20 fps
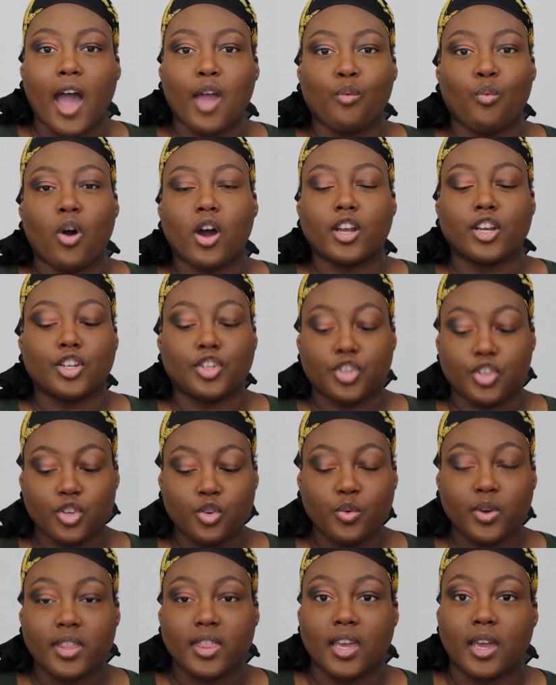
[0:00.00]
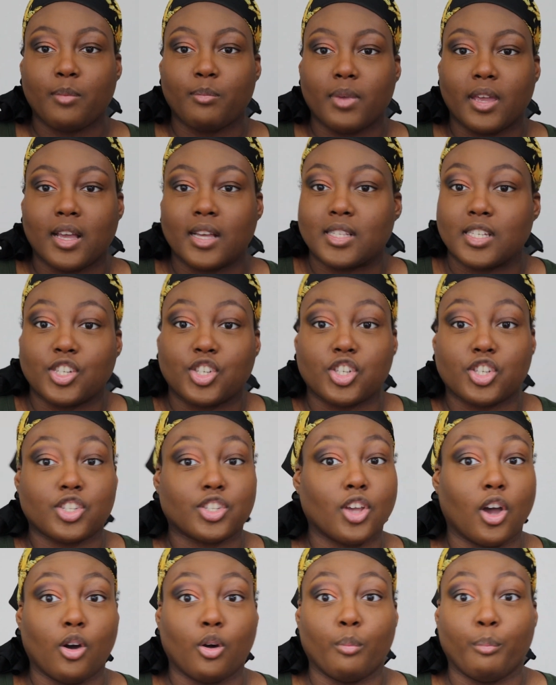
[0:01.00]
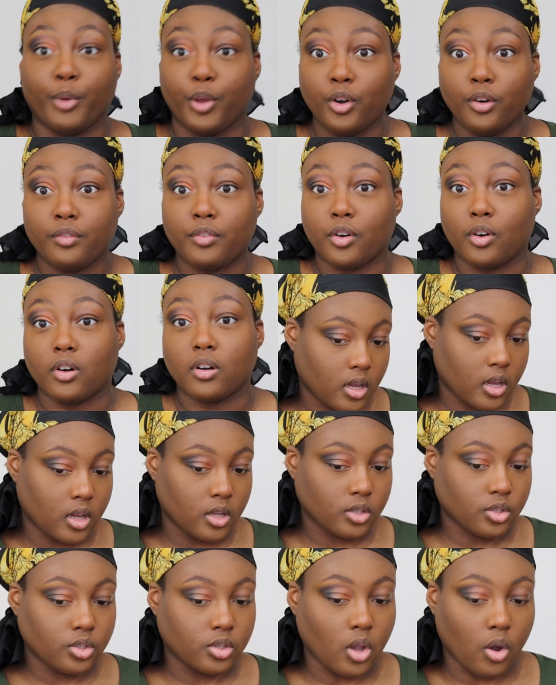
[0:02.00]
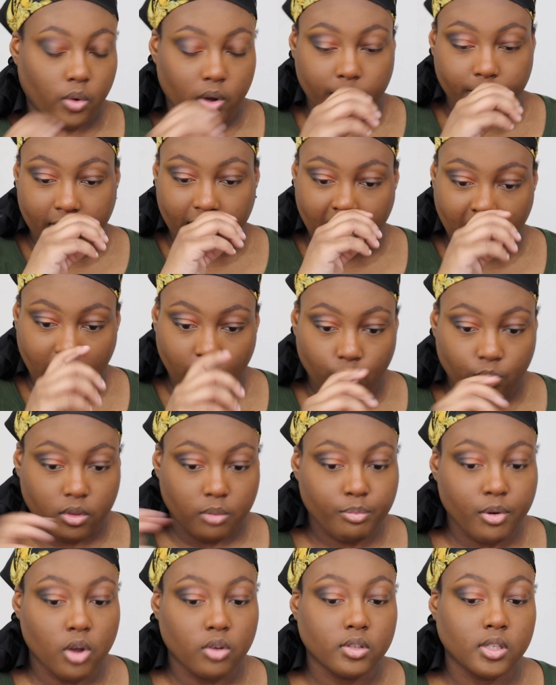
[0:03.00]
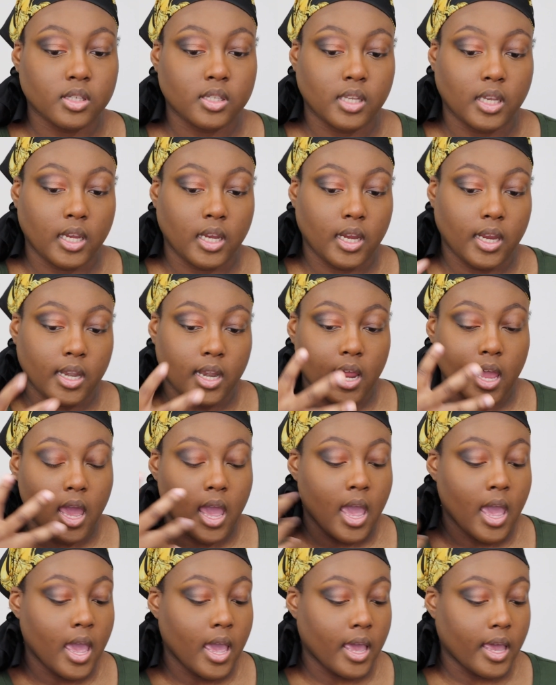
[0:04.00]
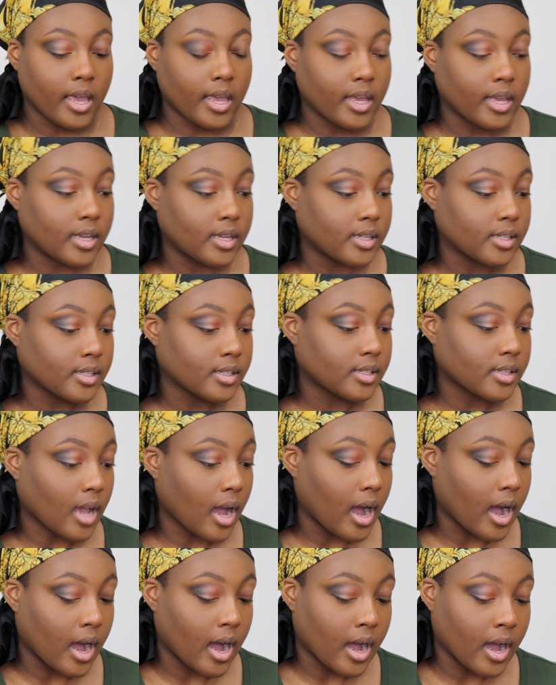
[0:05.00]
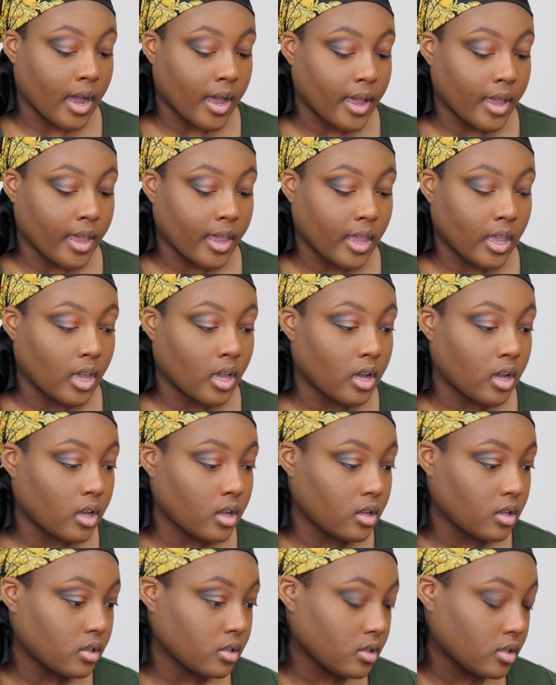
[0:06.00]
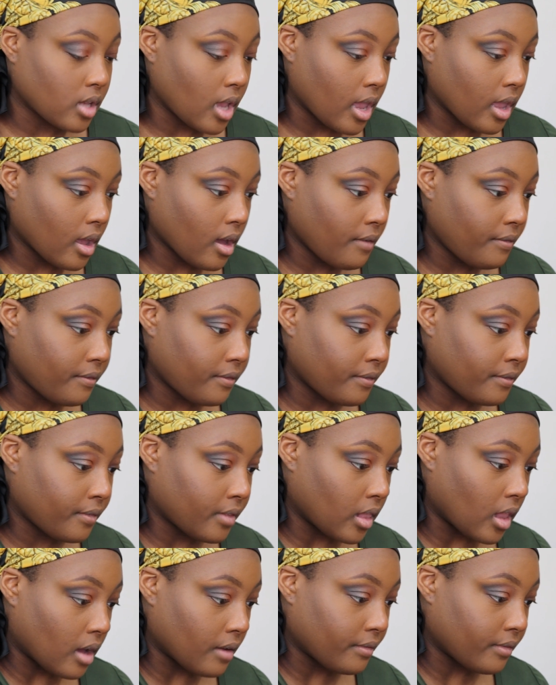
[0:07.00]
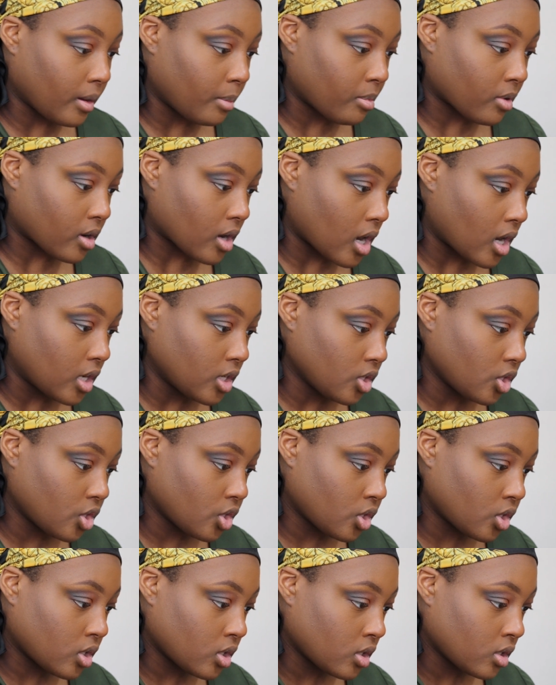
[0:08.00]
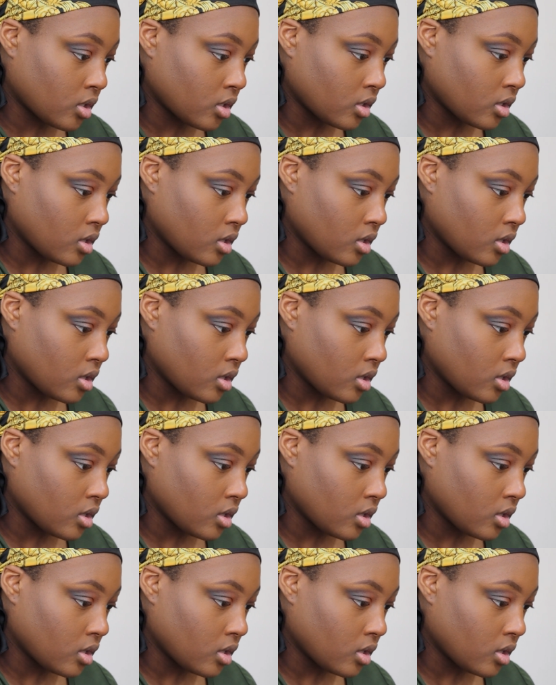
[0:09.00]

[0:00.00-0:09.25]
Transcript: I want to do with it because it's just so beautiful. So what I'm thinking with Proceed is I take a fluffy brush.